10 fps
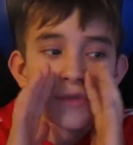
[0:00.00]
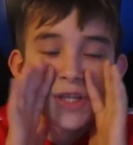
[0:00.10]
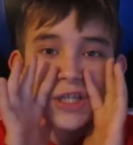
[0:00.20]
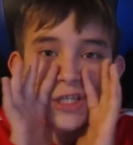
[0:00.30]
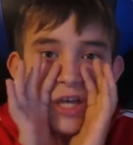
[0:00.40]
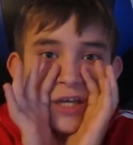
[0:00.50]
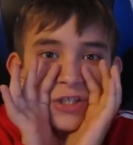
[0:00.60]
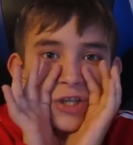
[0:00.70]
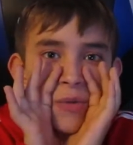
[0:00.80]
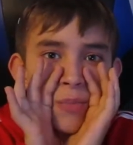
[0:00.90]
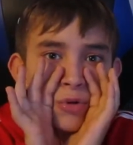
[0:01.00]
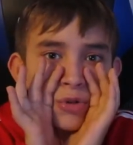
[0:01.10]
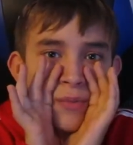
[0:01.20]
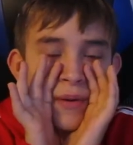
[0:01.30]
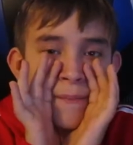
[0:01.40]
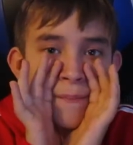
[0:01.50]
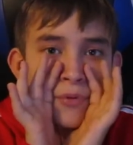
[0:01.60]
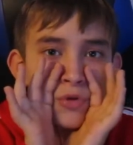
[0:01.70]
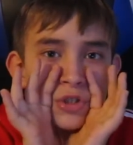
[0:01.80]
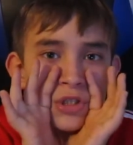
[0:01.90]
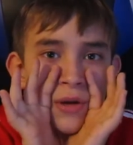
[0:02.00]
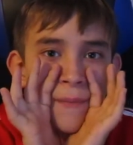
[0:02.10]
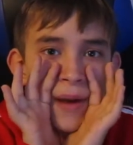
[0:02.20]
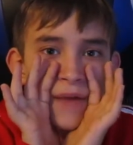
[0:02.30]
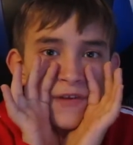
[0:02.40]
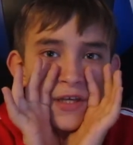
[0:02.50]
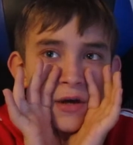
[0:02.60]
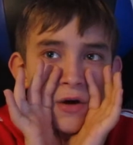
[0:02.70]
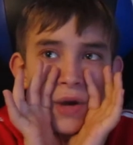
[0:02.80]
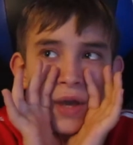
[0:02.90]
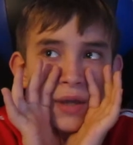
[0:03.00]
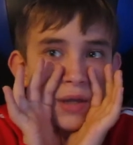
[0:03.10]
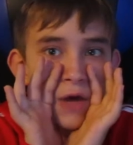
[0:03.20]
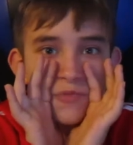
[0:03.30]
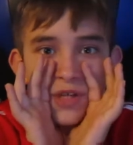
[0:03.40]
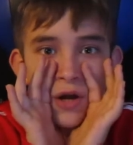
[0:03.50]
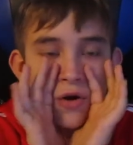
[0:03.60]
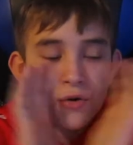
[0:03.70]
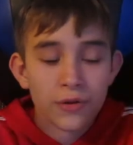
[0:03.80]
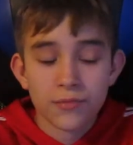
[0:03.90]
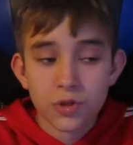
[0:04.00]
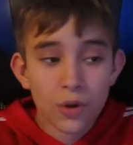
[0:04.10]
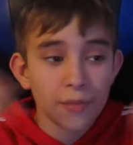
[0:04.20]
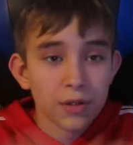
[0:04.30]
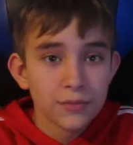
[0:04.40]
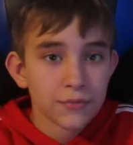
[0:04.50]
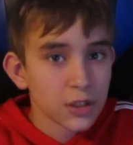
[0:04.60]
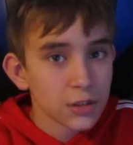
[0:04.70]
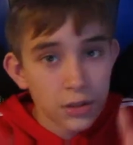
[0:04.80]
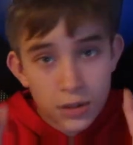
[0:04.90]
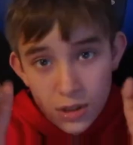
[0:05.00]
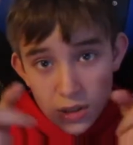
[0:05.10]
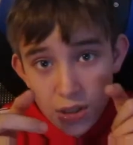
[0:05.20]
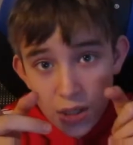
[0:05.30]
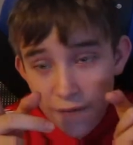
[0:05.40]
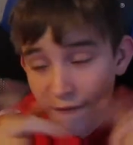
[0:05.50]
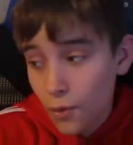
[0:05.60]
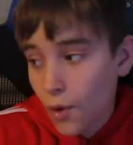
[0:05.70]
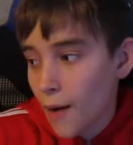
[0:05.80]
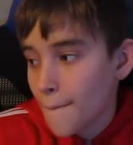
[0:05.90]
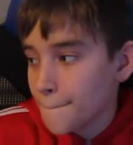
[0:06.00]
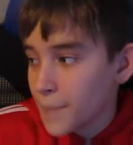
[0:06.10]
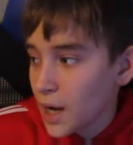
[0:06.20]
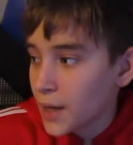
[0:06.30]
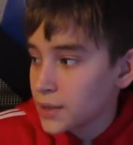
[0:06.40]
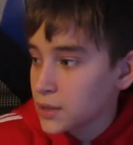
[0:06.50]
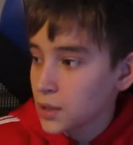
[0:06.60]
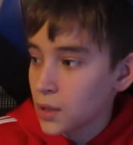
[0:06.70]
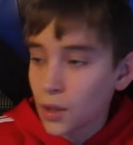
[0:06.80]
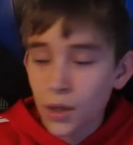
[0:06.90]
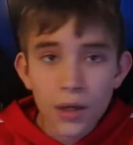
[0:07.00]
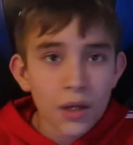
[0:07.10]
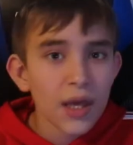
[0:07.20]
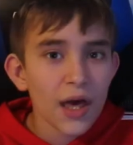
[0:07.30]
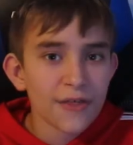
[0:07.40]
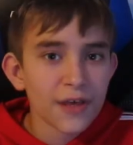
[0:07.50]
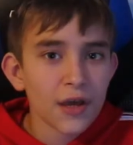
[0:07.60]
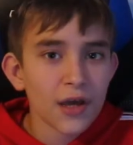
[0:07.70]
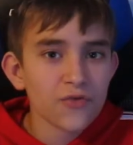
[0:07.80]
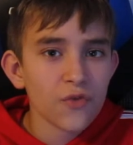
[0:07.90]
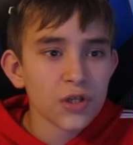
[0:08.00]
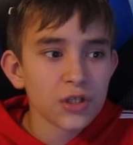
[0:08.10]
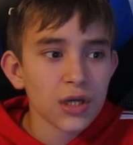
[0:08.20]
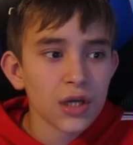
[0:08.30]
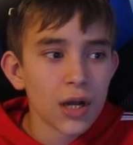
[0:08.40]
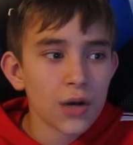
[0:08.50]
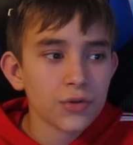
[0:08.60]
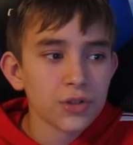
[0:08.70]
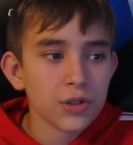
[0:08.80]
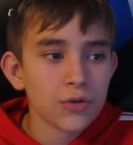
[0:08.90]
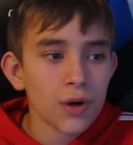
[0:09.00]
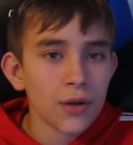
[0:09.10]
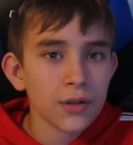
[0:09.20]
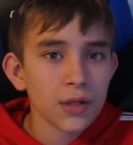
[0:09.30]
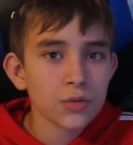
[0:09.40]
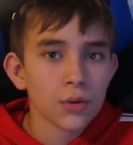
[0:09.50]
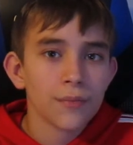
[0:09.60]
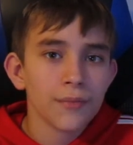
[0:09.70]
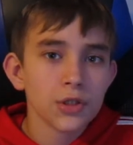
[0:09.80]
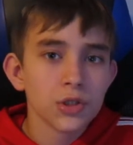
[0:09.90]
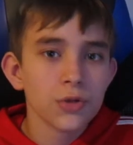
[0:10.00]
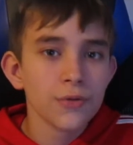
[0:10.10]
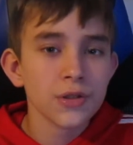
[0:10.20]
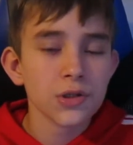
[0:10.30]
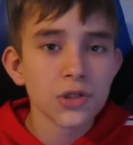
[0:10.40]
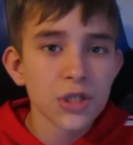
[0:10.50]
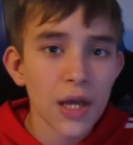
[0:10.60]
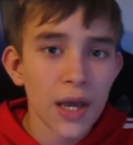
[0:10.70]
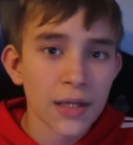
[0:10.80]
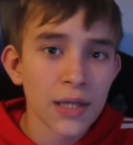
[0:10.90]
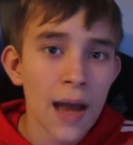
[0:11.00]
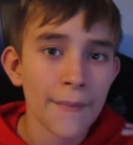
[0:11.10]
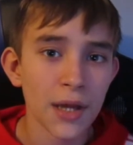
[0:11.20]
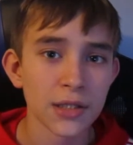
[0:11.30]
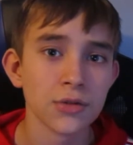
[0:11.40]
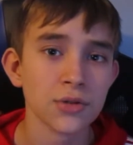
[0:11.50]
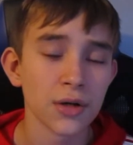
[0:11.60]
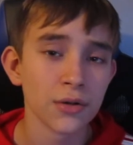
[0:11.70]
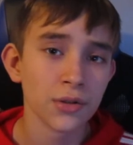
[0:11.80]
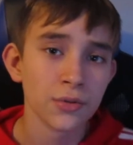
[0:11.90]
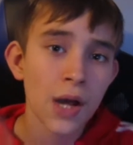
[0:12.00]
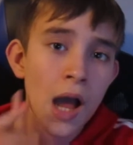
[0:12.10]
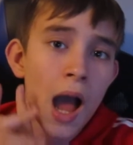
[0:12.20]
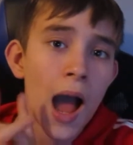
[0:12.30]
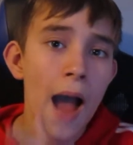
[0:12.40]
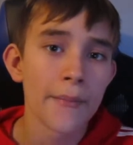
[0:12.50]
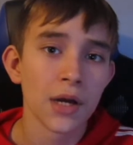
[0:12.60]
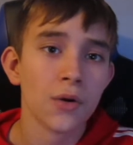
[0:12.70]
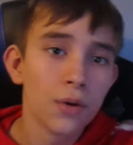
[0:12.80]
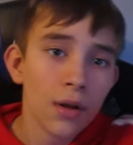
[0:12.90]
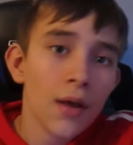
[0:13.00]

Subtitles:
the dislike still boosts my video and helps the algorithm. So dislike if you want. But yeah, thank you guys for watching, and I will see you on the next one. Make sure to do your research, and I'm Izu telling you, I'm out.